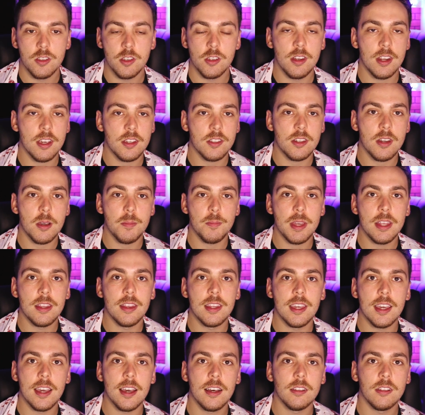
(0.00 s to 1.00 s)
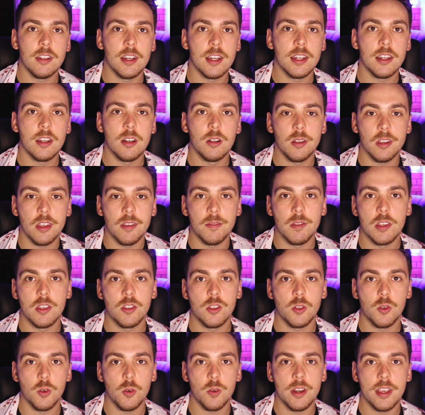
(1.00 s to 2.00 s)
So next up in the outline, I'll give the
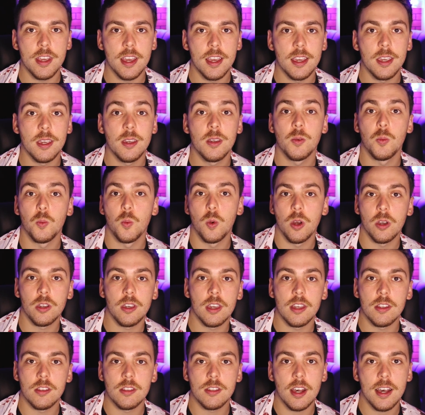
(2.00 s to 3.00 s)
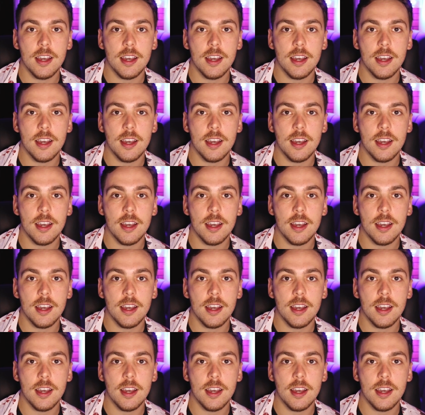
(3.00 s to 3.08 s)
story a working